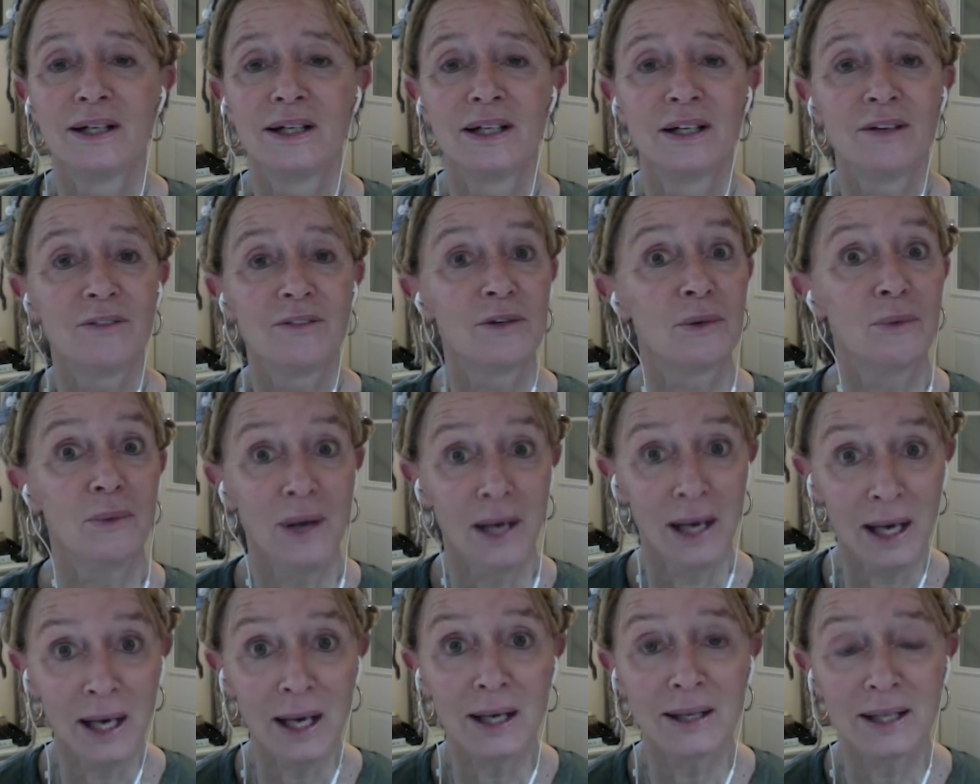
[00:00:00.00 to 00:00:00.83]
the
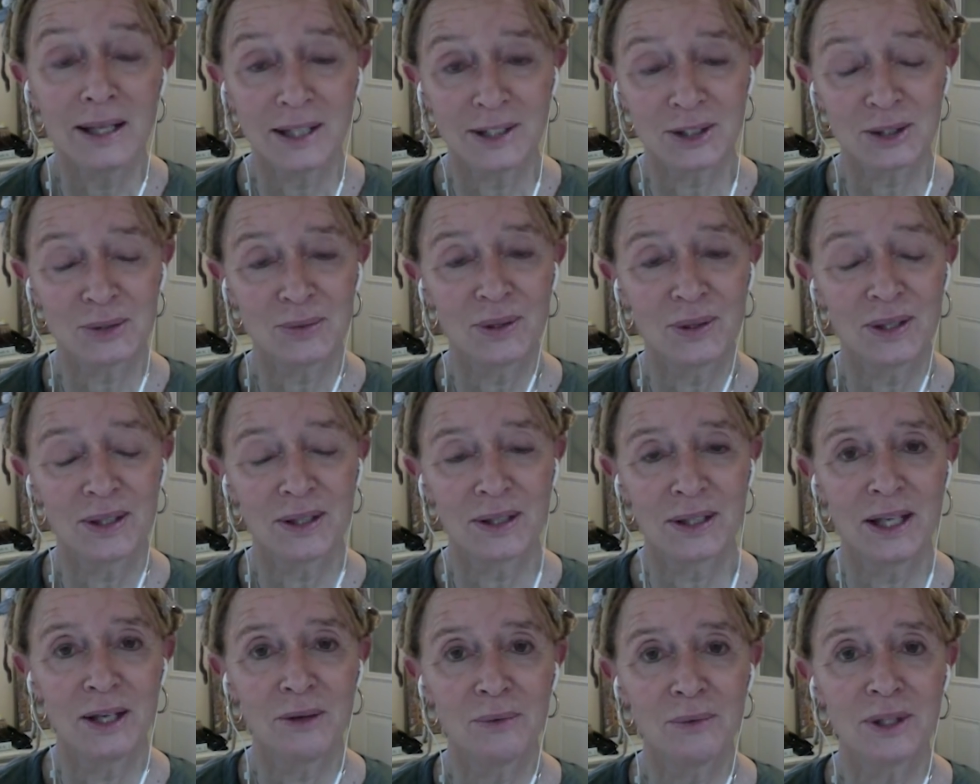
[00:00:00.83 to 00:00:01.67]
way that's what
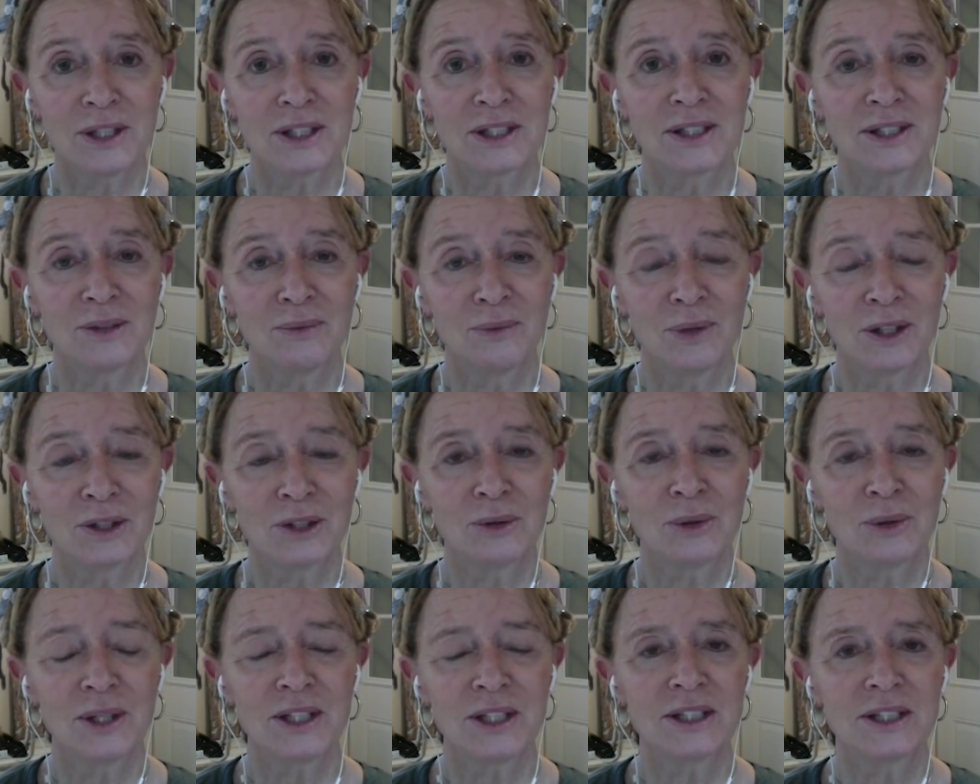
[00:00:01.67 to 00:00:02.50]
they originally what
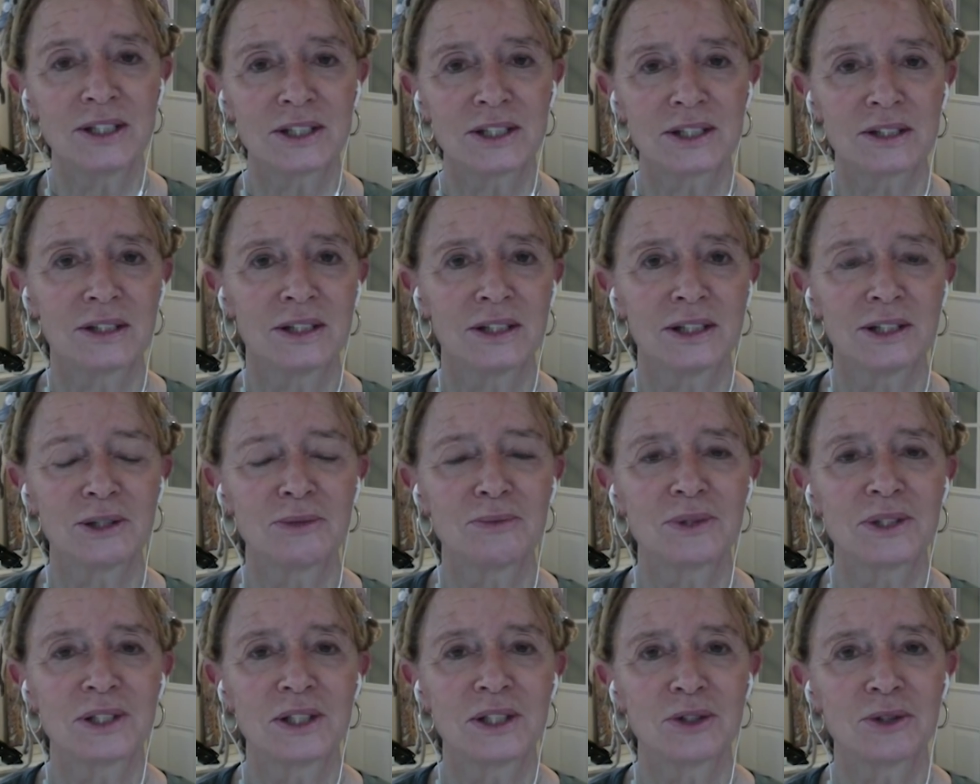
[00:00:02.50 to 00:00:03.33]
christians called
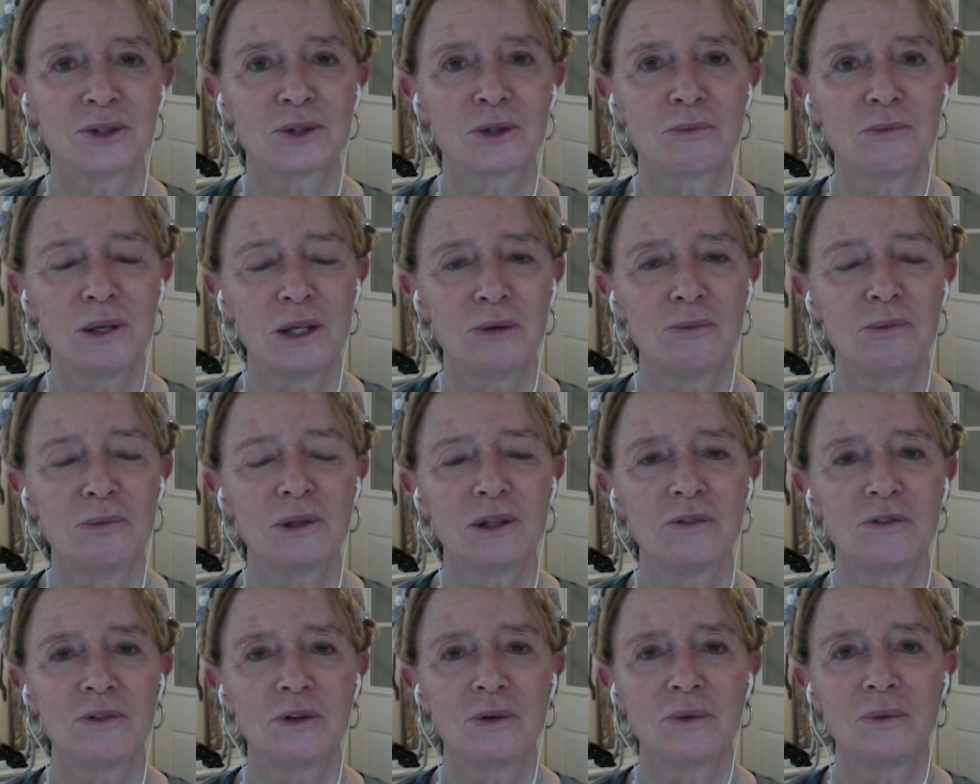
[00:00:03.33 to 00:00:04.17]
themselves were people
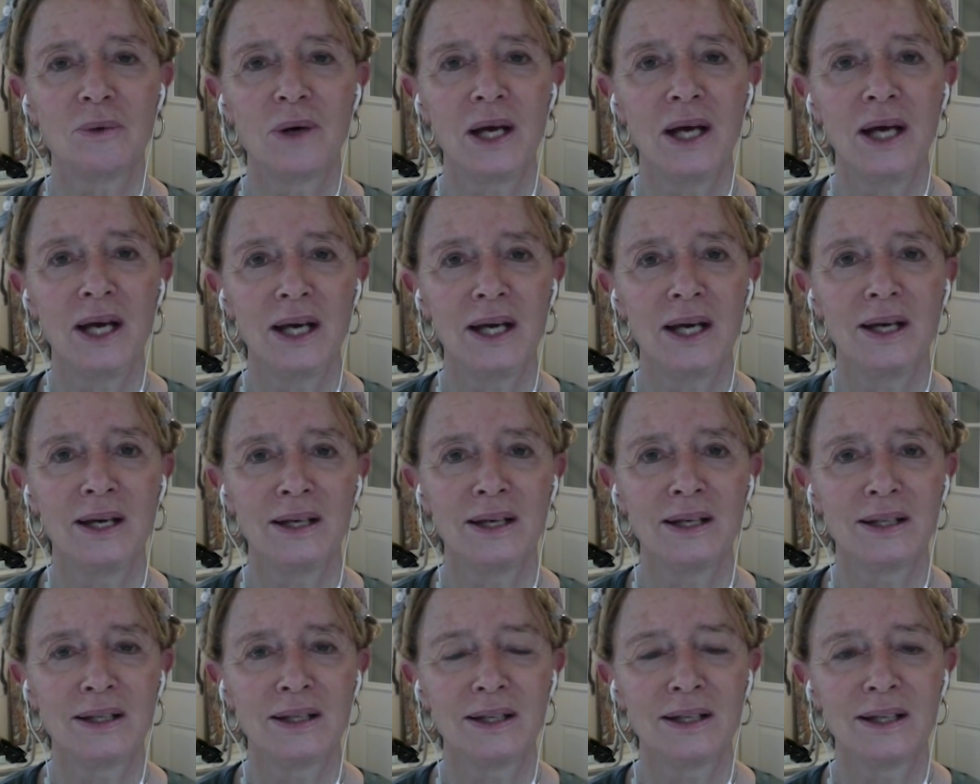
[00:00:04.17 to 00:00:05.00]
of the way
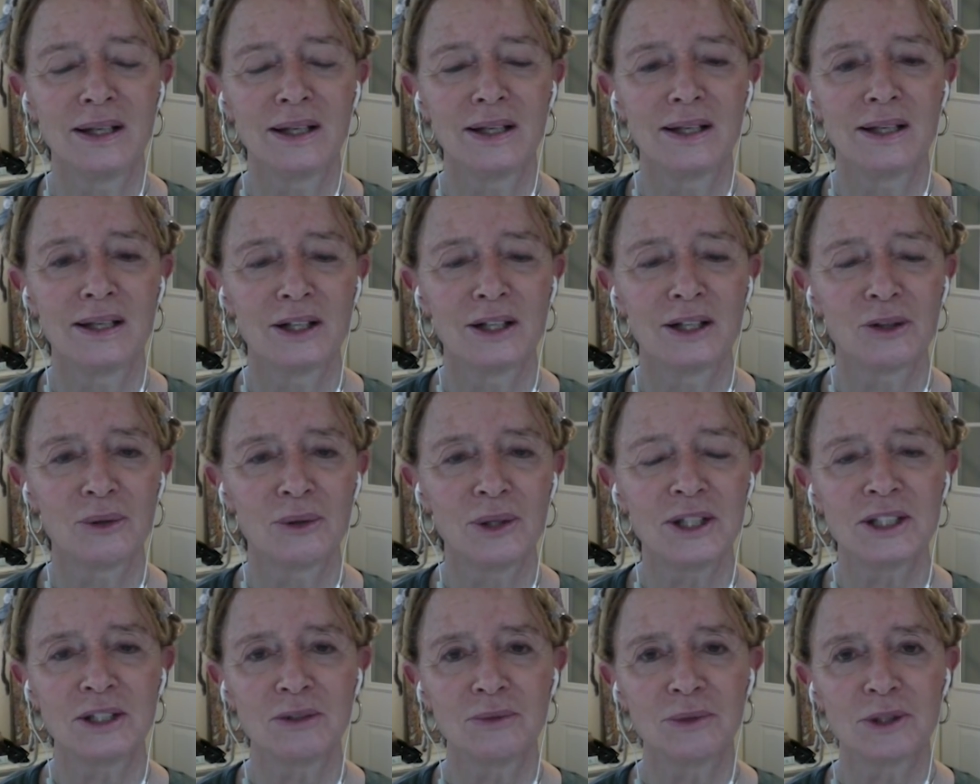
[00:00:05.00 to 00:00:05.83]
and and a
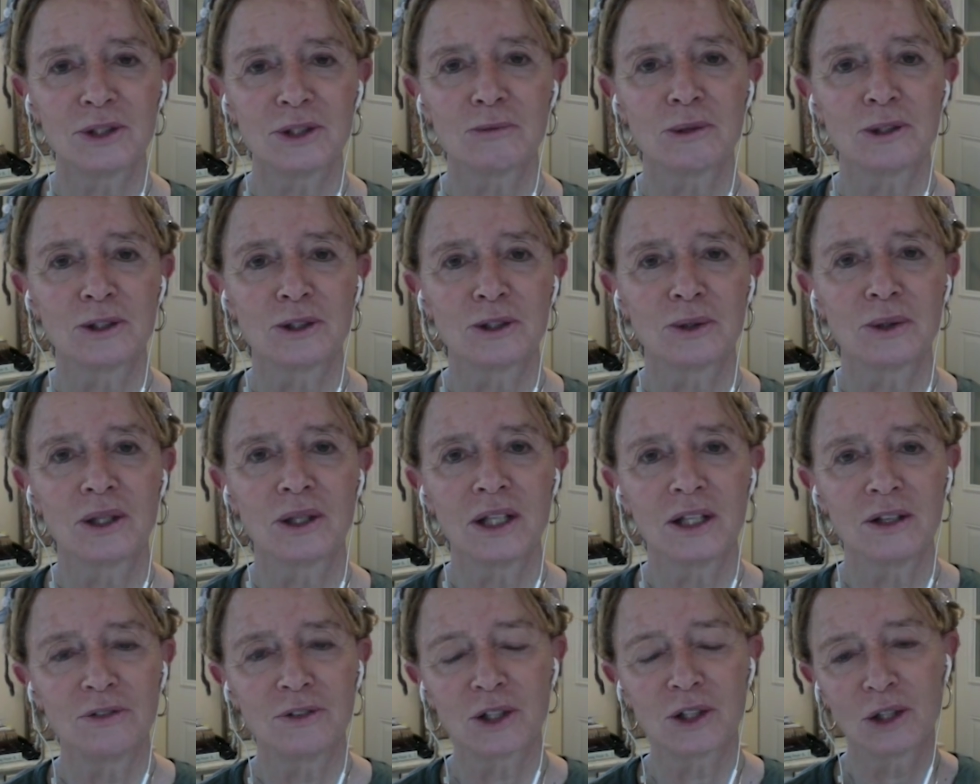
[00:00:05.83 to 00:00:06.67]
christian was a
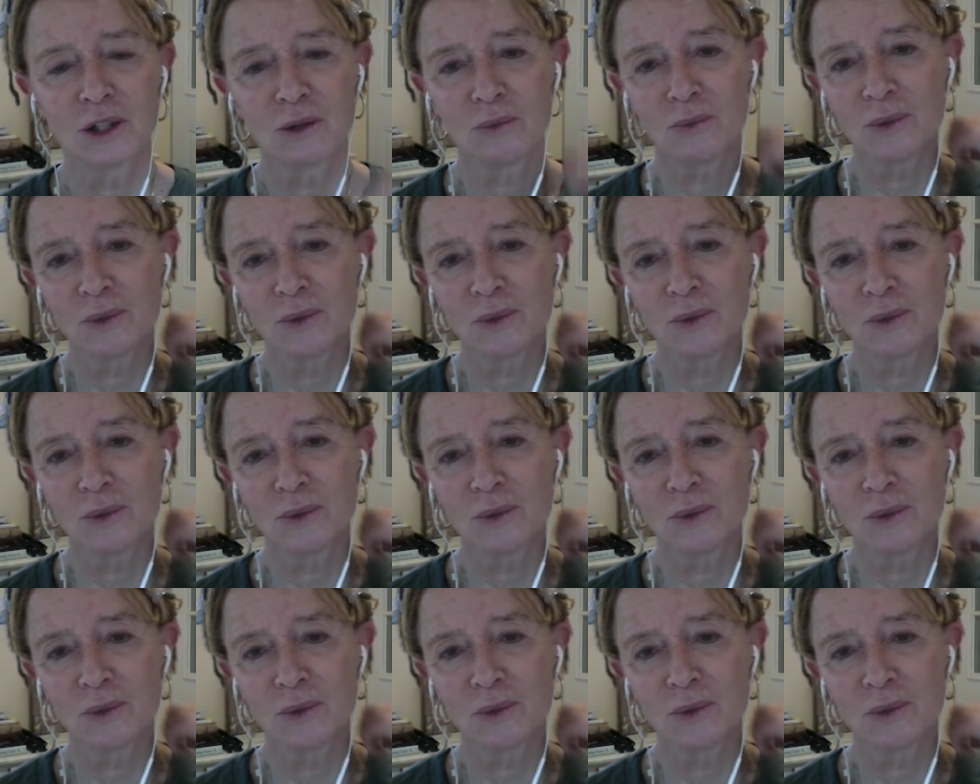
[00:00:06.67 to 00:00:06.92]
pejorative term